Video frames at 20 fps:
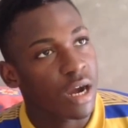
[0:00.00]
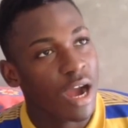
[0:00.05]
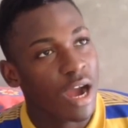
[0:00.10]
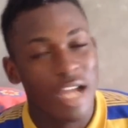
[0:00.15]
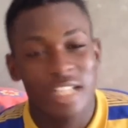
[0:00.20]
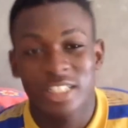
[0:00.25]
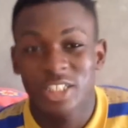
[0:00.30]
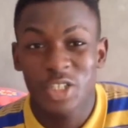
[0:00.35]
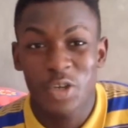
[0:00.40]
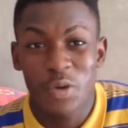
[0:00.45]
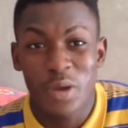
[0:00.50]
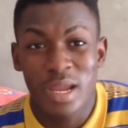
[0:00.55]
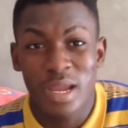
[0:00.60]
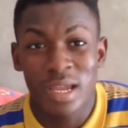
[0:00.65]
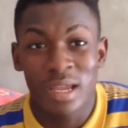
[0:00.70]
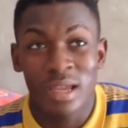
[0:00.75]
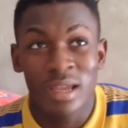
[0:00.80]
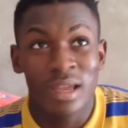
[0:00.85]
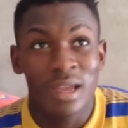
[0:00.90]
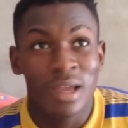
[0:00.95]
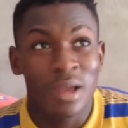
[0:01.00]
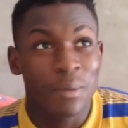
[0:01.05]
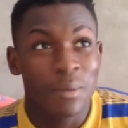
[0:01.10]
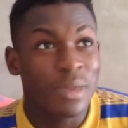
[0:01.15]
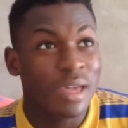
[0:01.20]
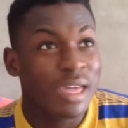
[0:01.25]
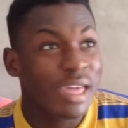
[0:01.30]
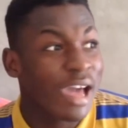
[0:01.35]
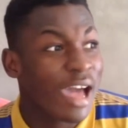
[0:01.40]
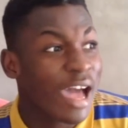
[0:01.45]
And three,
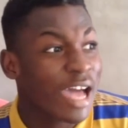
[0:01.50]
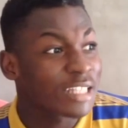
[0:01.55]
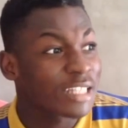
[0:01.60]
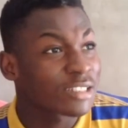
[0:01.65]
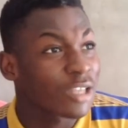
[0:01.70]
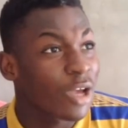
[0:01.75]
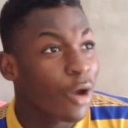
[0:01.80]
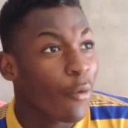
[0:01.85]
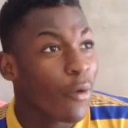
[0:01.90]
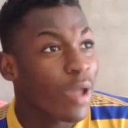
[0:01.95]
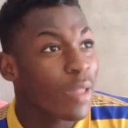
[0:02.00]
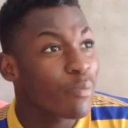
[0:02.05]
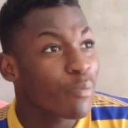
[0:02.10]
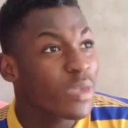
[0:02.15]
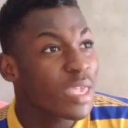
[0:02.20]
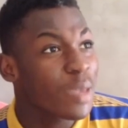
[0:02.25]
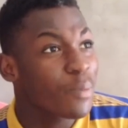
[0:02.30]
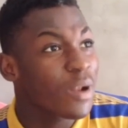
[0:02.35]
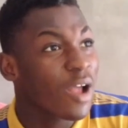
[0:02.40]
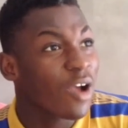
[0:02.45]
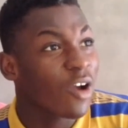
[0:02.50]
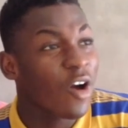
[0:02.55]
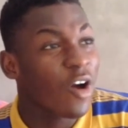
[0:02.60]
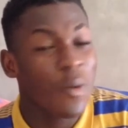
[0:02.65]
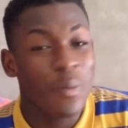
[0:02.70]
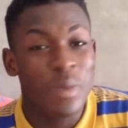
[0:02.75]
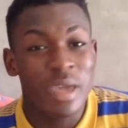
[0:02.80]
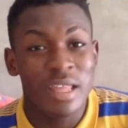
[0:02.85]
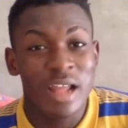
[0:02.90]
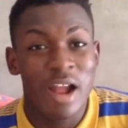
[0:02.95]
because when people are
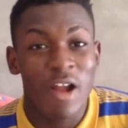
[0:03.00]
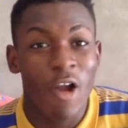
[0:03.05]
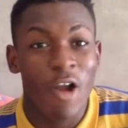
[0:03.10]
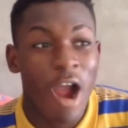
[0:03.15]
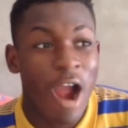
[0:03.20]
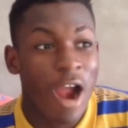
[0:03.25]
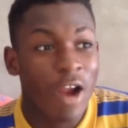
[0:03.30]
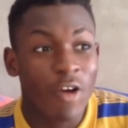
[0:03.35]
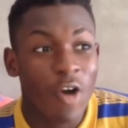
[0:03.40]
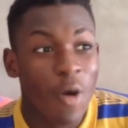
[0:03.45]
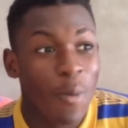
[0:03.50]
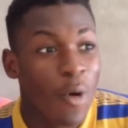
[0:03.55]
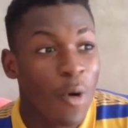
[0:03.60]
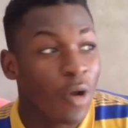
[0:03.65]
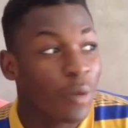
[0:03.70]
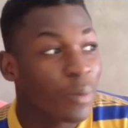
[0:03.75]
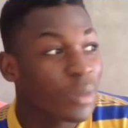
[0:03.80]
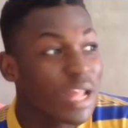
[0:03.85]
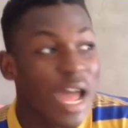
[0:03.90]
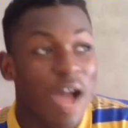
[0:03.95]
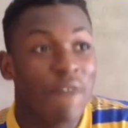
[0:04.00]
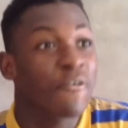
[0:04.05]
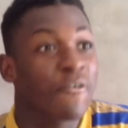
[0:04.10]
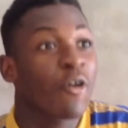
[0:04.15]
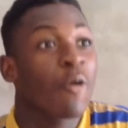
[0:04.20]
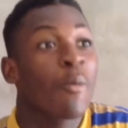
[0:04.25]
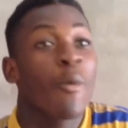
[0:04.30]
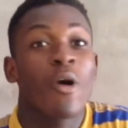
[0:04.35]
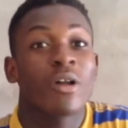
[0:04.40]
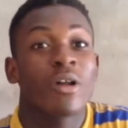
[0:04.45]
come in or come out, me not have
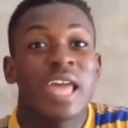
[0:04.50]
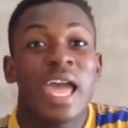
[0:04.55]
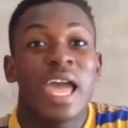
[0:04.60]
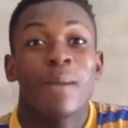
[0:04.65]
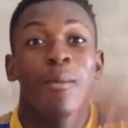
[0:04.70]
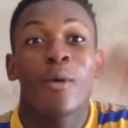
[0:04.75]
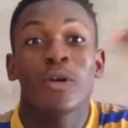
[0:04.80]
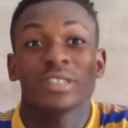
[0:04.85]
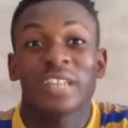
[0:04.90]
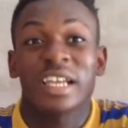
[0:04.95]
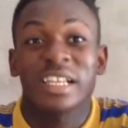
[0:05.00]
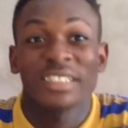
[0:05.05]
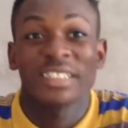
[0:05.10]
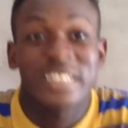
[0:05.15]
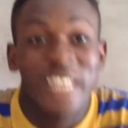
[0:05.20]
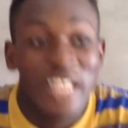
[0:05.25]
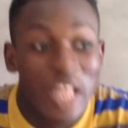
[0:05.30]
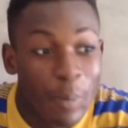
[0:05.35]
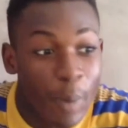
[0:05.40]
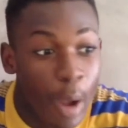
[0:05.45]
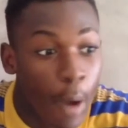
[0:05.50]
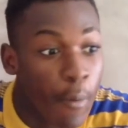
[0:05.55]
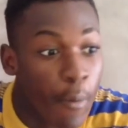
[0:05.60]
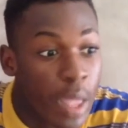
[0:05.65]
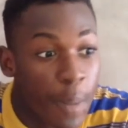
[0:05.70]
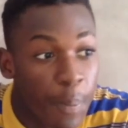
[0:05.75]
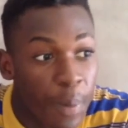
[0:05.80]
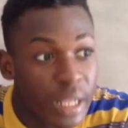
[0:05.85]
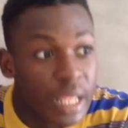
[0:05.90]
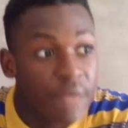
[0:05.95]
to come the bus and stand up and
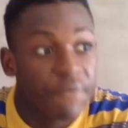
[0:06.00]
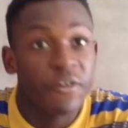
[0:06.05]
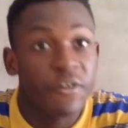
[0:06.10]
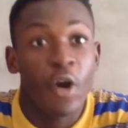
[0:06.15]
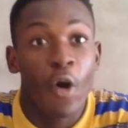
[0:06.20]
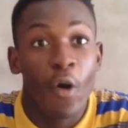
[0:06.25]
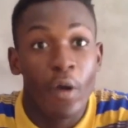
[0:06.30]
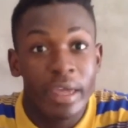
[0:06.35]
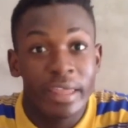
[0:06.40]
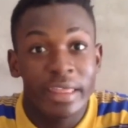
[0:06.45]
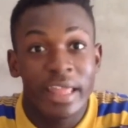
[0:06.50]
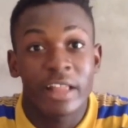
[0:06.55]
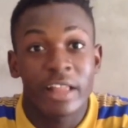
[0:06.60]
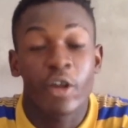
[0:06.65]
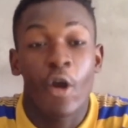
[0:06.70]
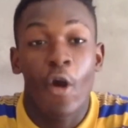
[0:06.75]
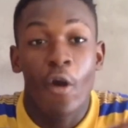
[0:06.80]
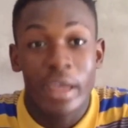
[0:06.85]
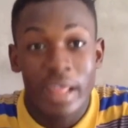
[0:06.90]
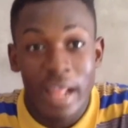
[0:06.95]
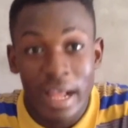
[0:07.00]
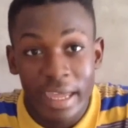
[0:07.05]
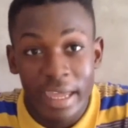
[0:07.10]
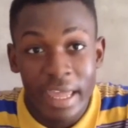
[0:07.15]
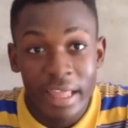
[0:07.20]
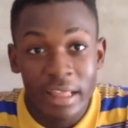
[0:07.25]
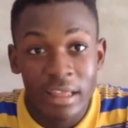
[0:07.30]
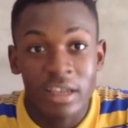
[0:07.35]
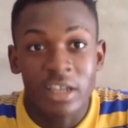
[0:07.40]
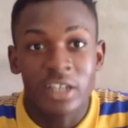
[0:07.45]
wait for them to go in
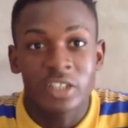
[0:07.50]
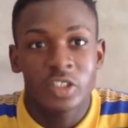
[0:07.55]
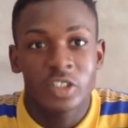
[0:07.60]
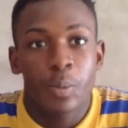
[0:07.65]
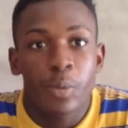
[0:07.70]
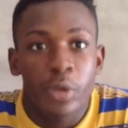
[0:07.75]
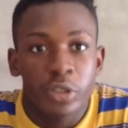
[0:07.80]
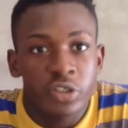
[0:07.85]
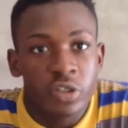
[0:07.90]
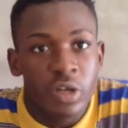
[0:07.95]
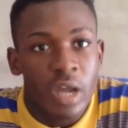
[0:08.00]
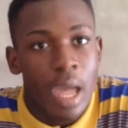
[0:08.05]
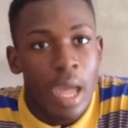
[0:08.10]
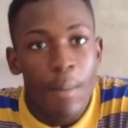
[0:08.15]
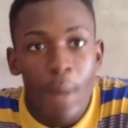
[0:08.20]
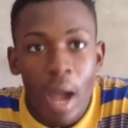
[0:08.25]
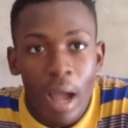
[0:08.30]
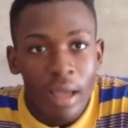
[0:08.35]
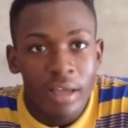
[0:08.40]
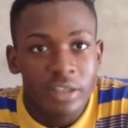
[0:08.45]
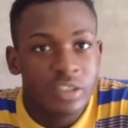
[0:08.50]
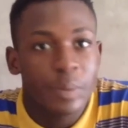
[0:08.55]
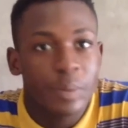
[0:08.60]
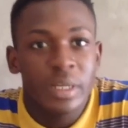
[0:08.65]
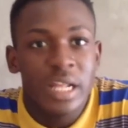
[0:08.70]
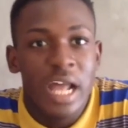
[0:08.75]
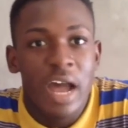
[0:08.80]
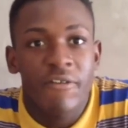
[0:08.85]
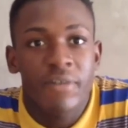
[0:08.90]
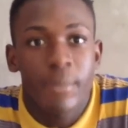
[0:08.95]
again. So me just like back, so
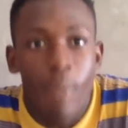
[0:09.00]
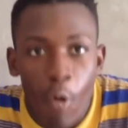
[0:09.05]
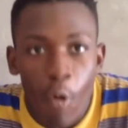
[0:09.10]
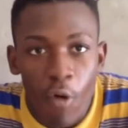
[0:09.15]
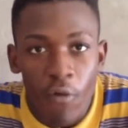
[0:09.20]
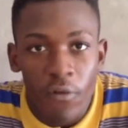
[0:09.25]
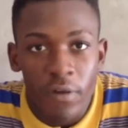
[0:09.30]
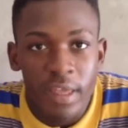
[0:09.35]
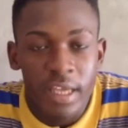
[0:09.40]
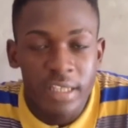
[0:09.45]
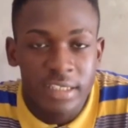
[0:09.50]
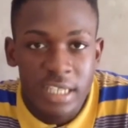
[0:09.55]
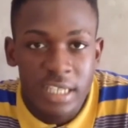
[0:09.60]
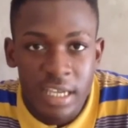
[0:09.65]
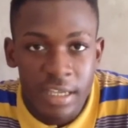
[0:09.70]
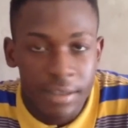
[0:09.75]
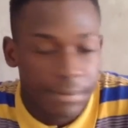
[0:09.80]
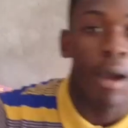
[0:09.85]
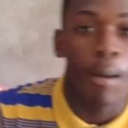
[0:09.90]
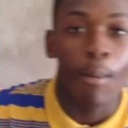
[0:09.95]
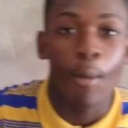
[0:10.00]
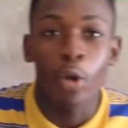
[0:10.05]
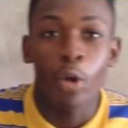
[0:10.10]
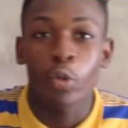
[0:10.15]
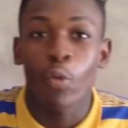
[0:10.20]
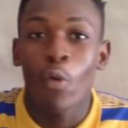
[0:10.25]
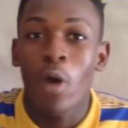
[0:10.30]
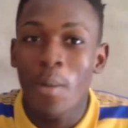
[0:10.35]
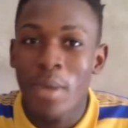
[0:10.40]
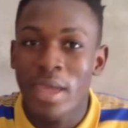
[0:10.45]
me not have to move. You see?
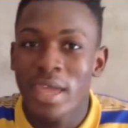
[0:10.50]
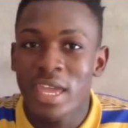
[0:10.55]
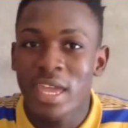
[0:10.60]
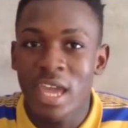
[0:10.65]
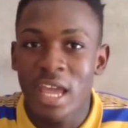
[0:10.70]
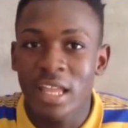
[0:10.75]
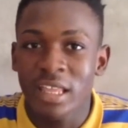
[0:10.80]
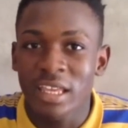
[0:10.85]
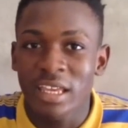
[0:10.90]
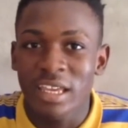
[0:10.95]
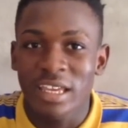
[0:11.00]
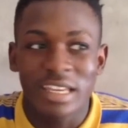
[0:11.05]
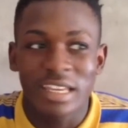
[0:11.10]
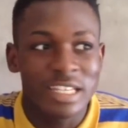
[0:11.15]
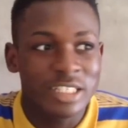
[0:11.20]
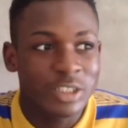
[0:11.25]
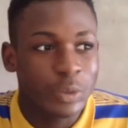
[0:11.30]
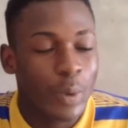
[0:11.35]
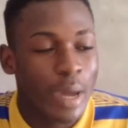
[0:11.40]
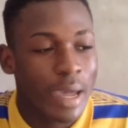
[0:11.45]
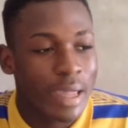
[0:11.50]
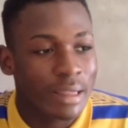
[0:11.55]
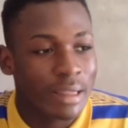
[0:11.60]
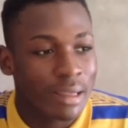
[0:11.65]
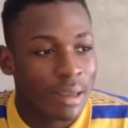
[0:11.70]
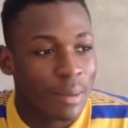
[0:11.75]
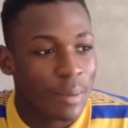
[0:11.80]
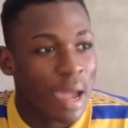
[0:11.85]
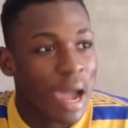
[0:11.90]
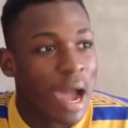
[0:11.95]
But when me eat is
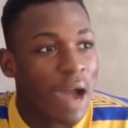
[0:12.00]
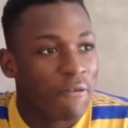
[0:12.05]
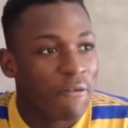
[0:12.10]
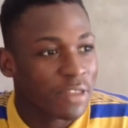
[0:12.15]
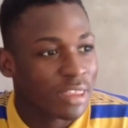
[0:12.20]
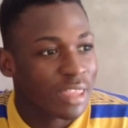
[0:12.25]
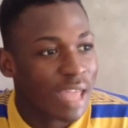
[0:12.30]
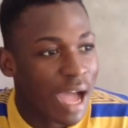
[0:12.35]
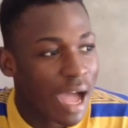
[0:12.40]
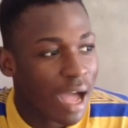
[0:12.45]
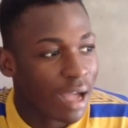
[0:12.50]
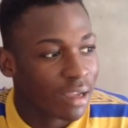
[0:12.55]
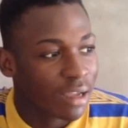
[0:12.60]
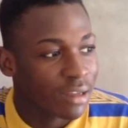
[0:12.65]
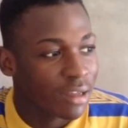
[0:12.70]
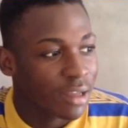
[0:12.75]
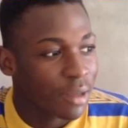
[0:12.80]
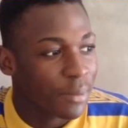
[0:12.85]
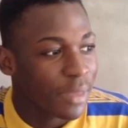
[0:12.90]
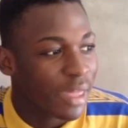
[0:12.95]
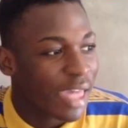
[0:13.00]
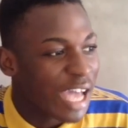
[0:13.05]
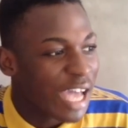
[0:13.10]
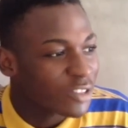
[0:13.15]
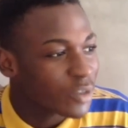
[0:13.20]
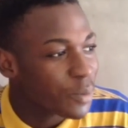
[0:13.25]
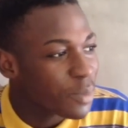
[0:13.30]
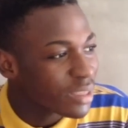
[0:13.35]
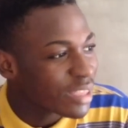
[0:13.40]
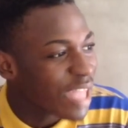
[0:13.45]
when me have to talk.
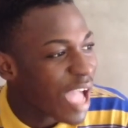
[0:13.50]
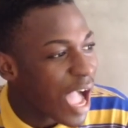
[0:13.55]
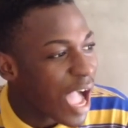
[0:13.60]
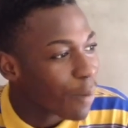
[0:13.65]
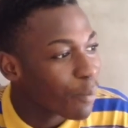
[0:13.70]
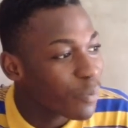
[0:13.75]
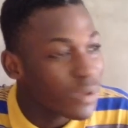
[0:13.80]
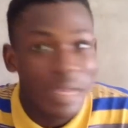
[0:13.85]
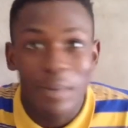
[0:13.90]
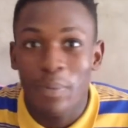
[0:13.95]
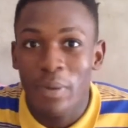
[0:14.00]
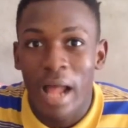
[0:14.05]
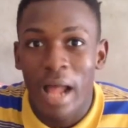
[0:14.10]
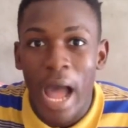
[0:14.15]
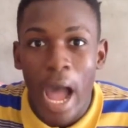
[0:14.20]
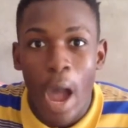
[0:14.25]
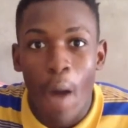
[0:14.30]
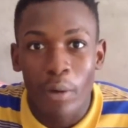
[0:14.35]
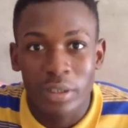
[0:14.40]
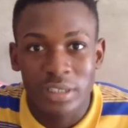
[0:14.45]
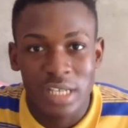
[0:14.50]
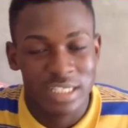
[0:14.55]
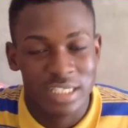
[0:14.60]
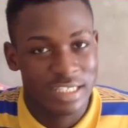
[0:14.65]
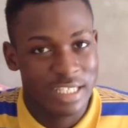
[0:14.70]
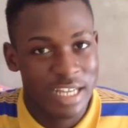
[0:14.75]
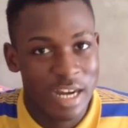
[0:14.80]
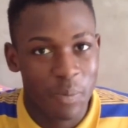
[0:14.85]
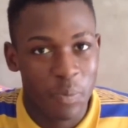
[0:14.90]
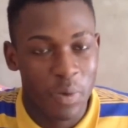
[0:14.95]
Because when me talk, people always are
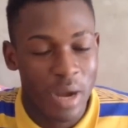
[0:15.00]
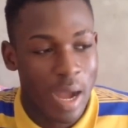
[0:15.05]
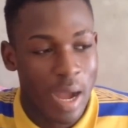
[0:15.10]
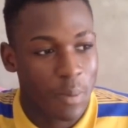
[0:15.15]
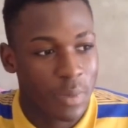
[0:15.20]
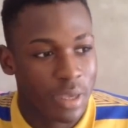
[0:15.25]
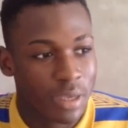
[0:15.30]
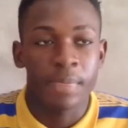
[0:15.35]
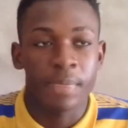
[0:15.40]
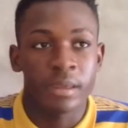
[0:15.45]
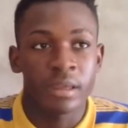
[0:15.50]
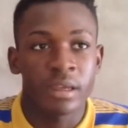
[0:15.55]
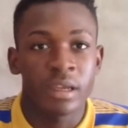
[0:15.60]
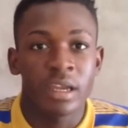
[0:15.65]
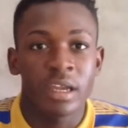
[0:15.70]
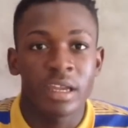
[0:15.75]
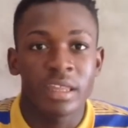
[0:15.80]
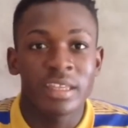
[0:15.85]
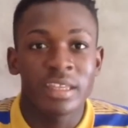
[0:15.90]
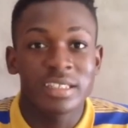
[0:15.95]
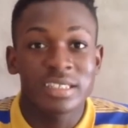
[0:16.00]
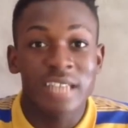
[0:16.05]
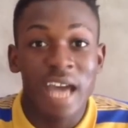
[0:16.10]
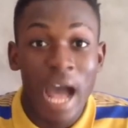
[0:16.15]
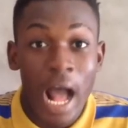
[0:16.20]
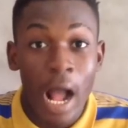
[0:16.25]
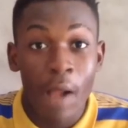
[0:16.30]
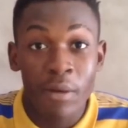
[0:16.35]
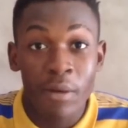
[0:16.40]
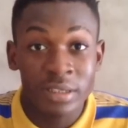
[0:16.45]
stare for me. This
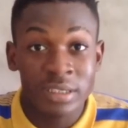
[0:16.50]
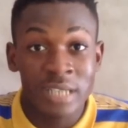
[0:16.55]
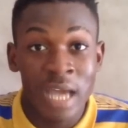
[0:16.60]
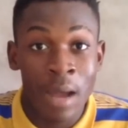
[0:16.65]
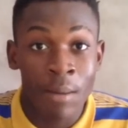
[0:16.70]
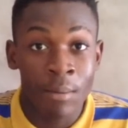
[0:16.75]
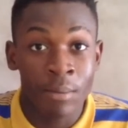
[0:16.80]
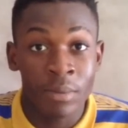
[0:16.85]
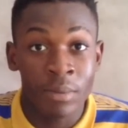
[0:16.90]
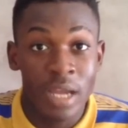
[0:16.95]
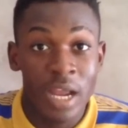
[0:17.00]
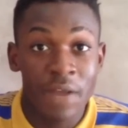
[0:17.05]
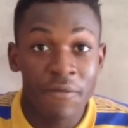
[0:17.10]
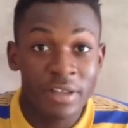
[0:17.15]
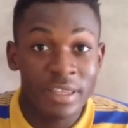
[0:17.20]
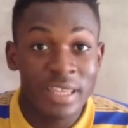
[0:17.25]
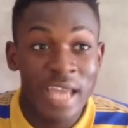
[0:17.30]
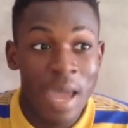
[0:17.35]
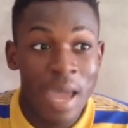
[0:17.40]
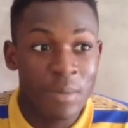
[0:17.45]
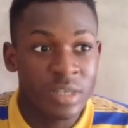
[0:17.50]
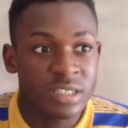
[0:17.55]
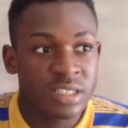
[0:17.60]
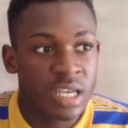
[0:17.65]
always happen every time me